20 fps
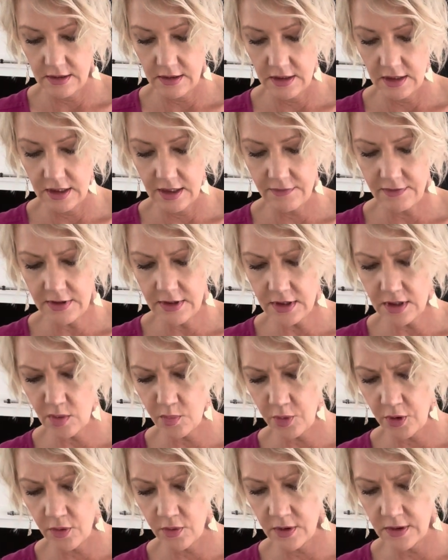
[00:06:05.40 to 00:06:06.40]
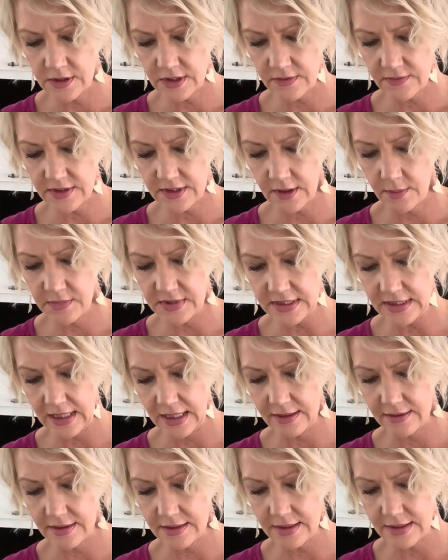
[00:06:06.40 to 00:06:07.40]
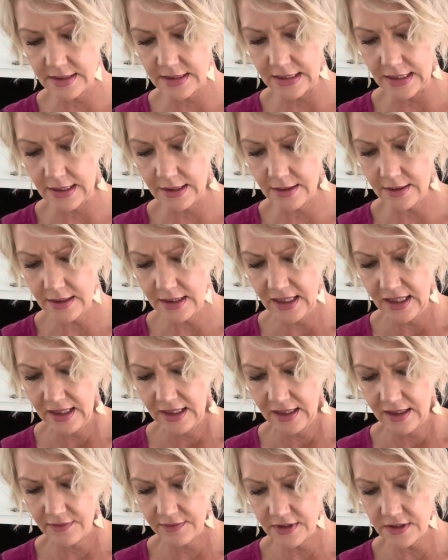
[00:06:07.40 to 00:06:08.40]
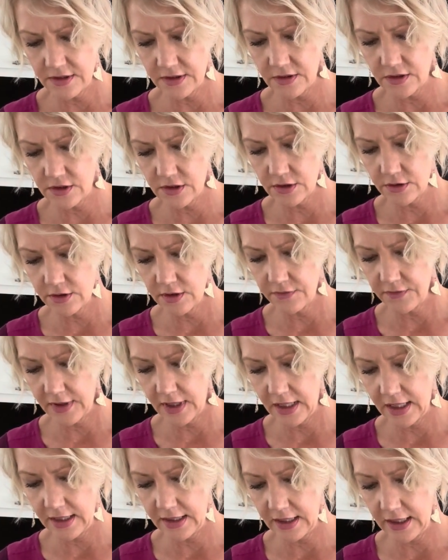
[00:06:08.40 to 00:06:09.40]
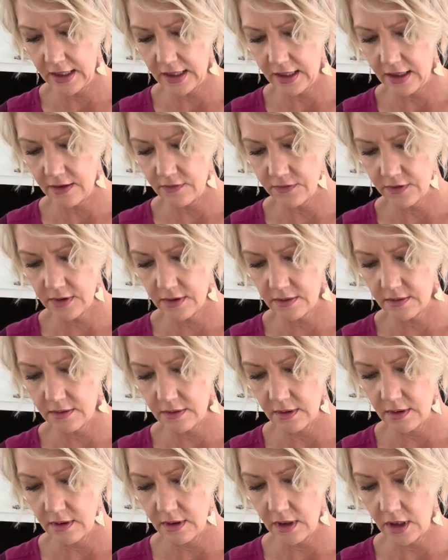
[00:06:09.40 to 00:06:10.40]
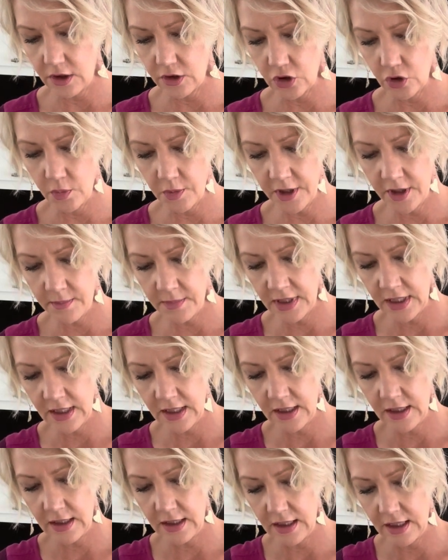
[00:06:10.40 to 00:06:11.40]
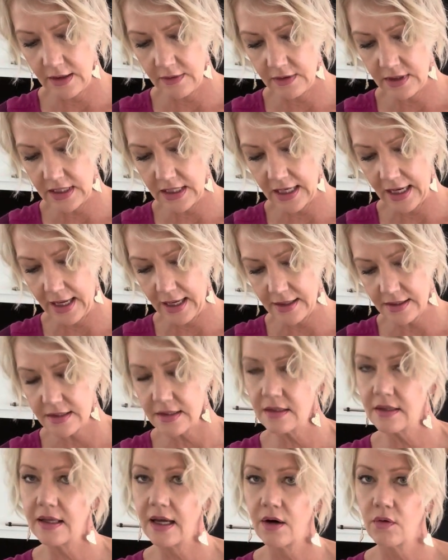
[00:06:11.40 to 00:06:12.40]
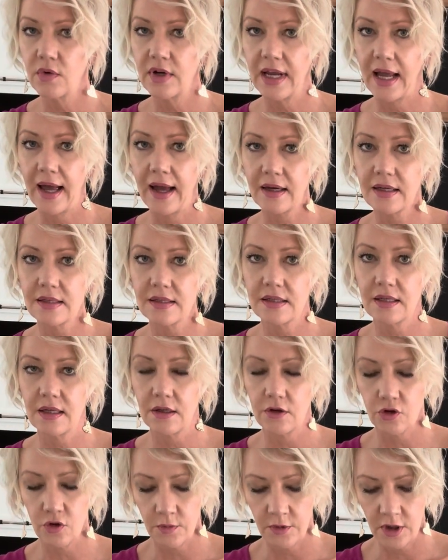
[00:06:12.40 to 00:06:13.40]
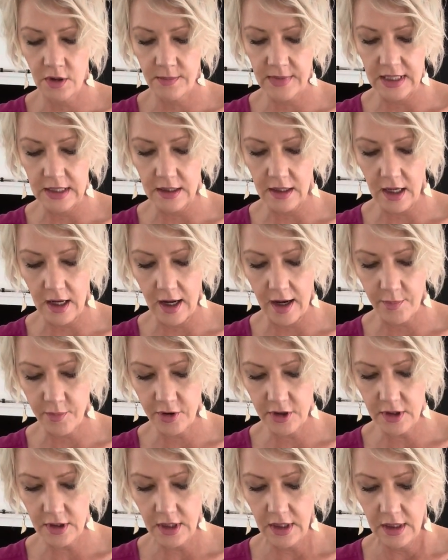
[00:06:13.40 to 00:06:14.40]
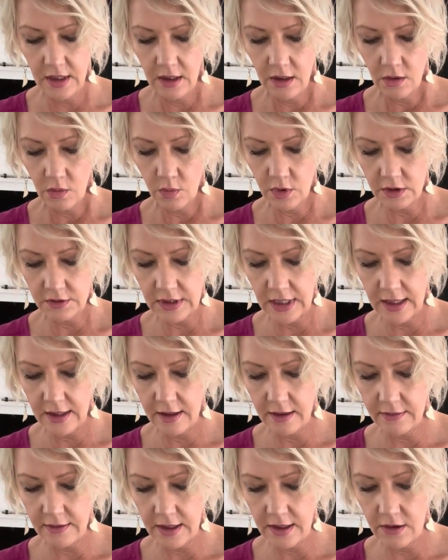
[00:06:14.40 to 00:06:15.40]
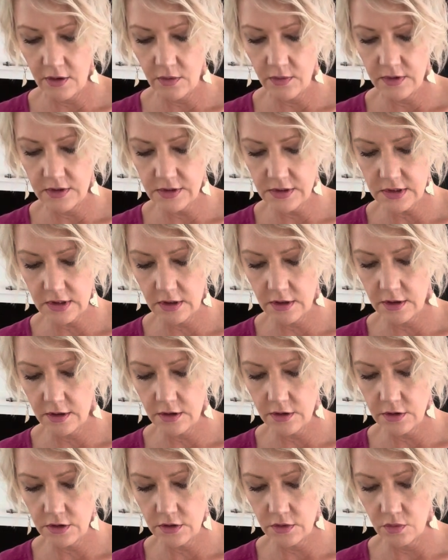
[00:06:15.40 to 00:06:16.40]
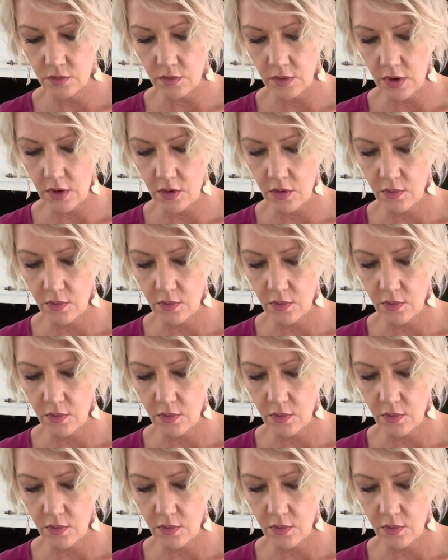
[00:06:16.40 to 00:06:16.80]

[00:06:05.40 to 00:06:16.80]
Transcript: even the components of some stainless steel, unless it's certified, have aluminum in, and the acid that reacts to aluminum and the copper will not allow the starter to grow.